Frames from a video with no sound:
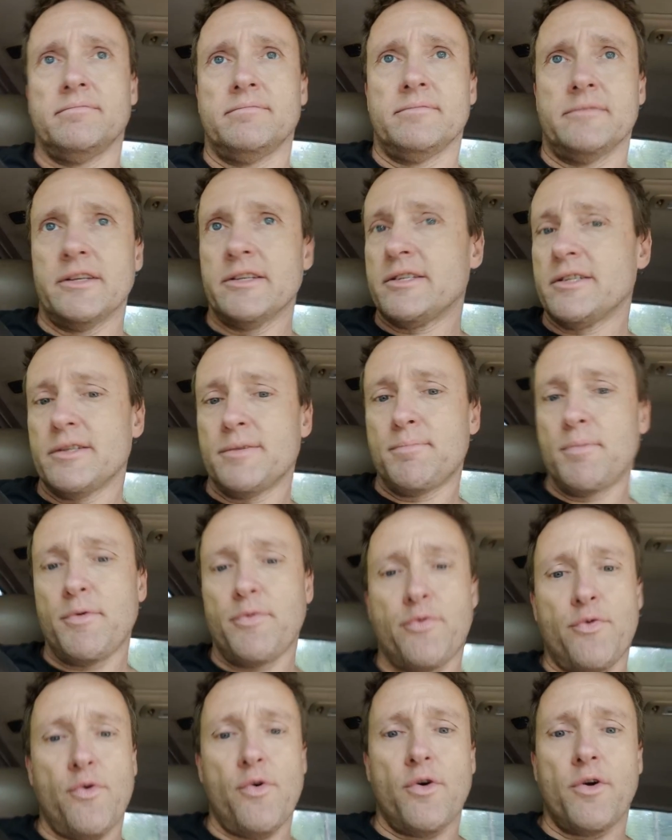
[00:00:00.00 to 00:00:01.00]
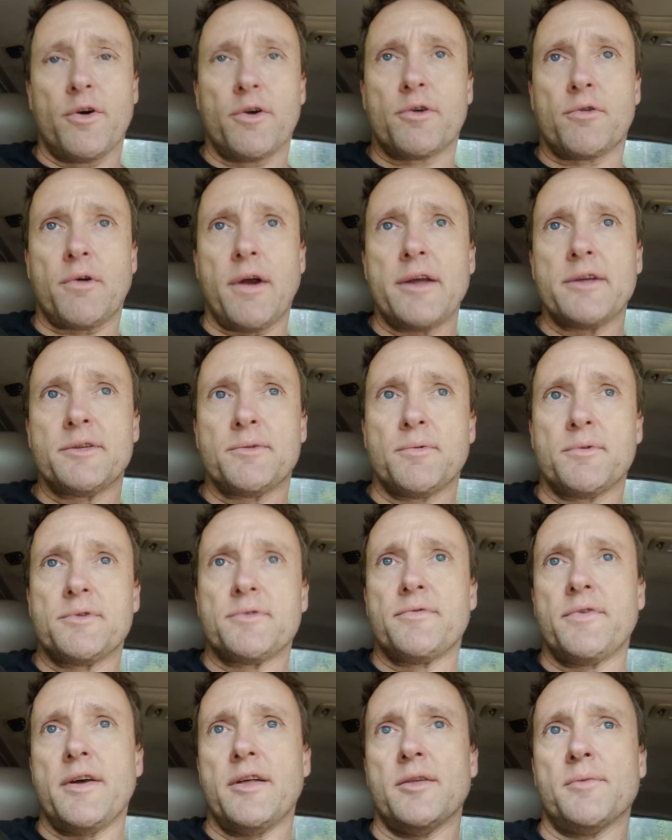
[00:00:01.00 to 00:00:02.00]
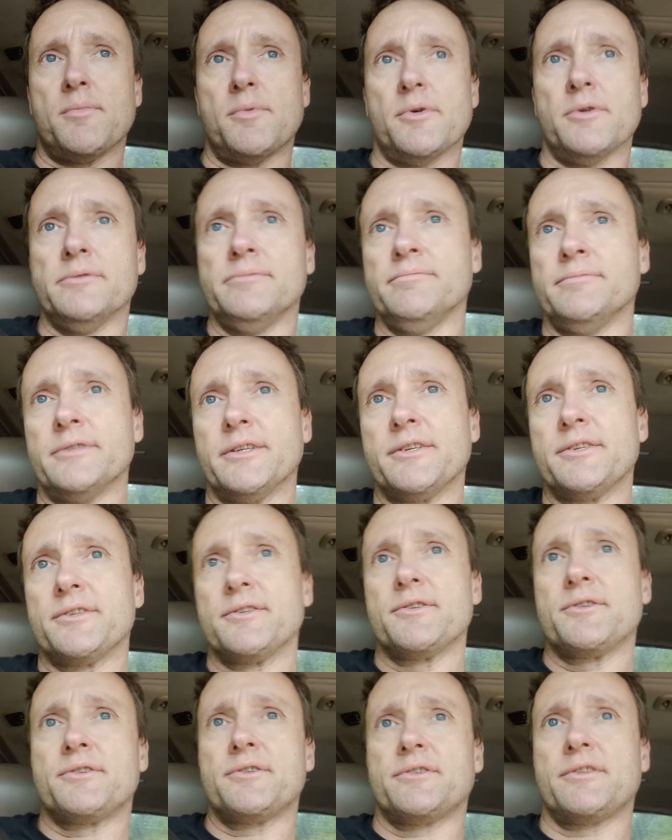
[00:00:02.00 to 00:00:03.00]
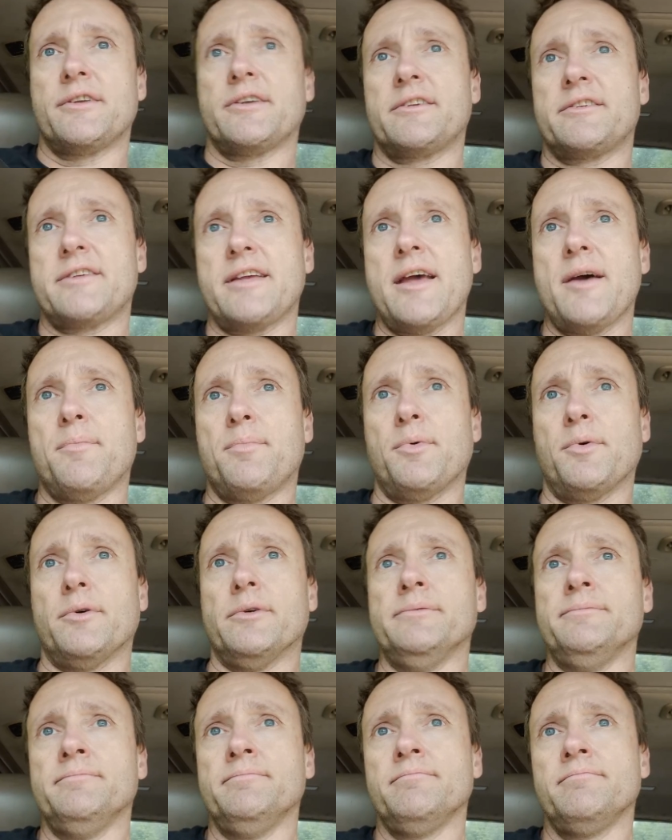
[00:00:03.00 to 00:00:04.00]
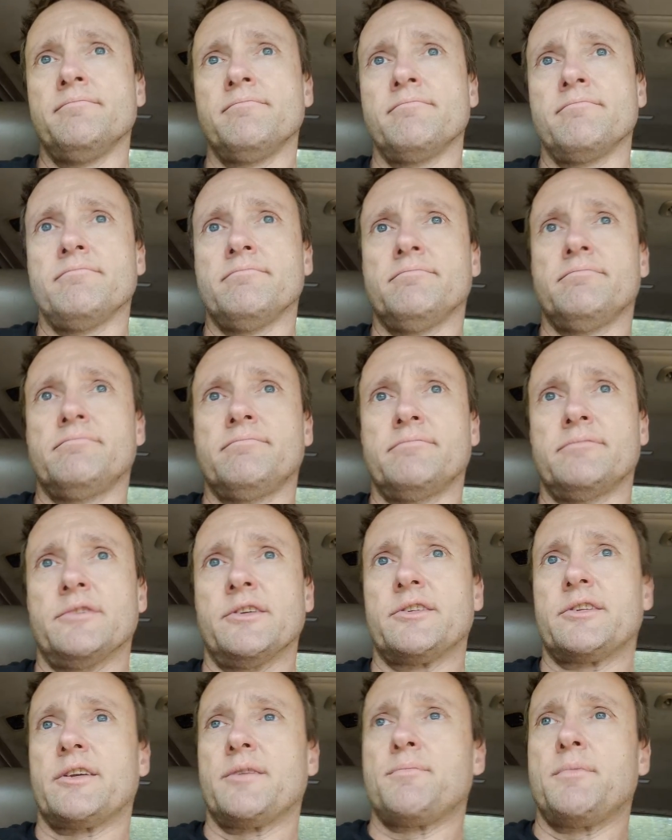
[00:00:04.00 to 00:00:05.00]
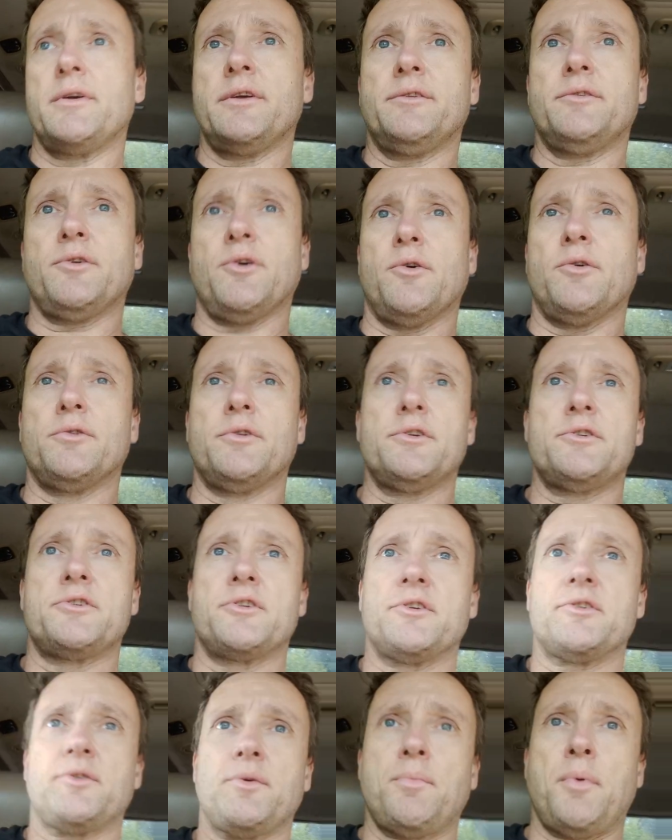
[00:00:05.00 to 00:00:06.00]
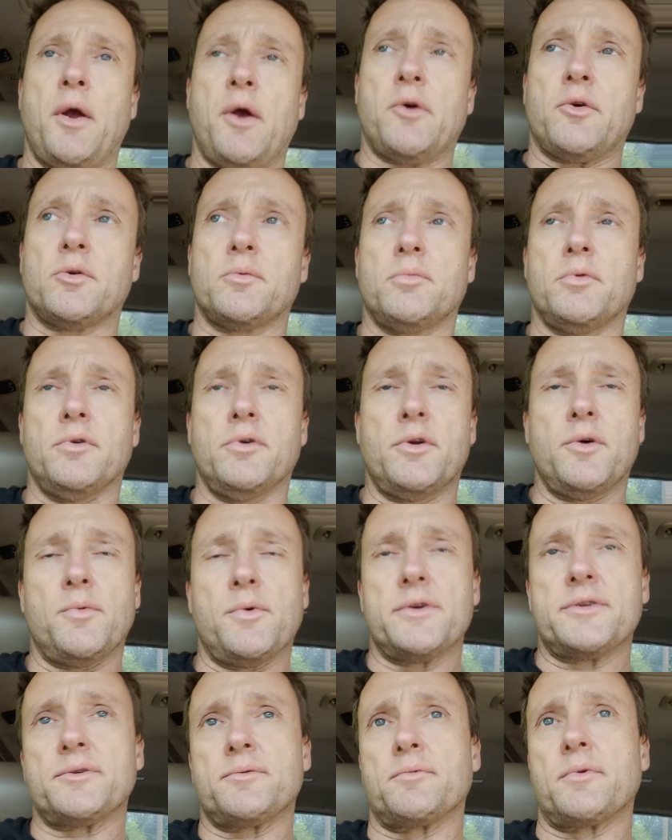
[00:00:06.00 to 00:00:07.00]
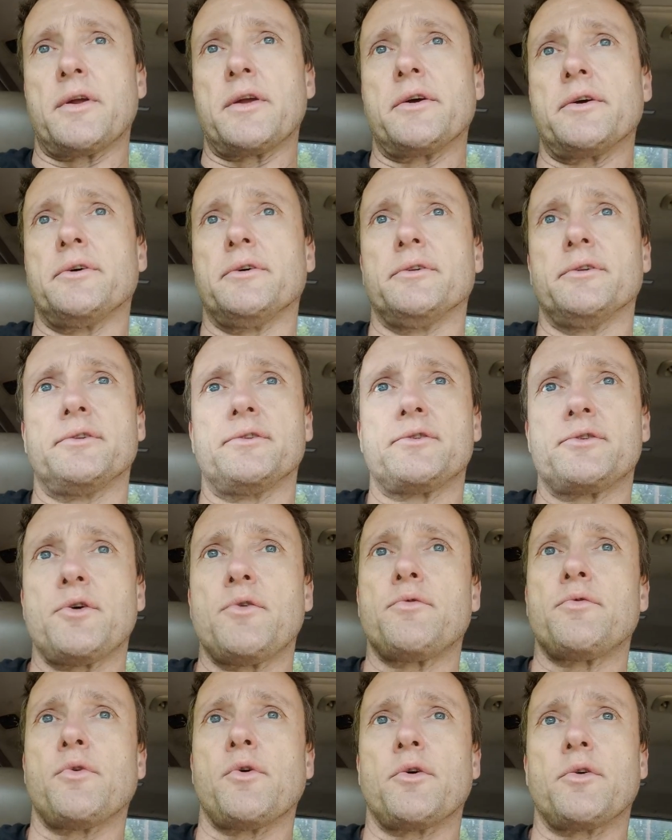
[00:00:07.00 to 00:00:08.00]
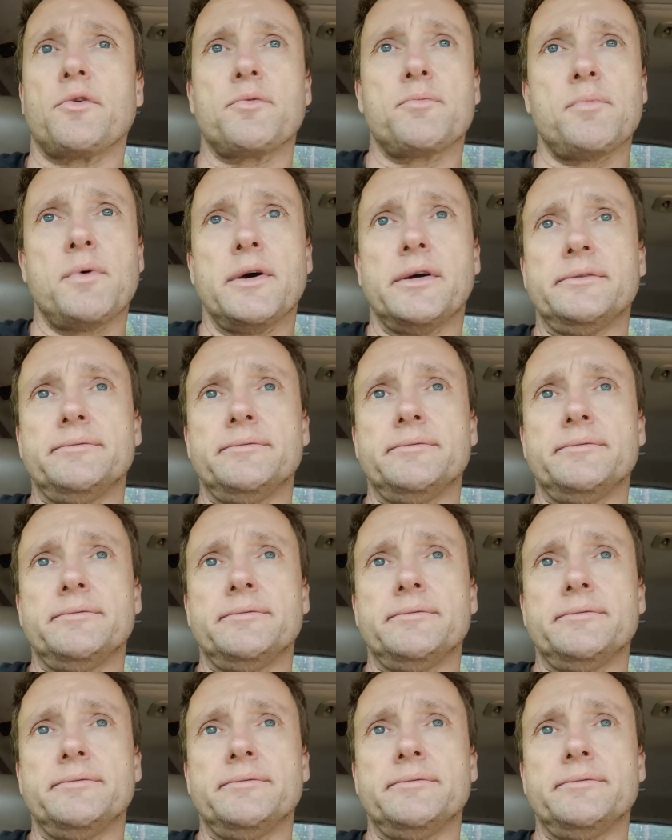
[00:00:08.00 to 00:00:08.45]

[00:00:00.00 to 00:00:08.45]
This is before Christ was available. This is the example. This could be told as just a parable and it wasn't real and so forth, but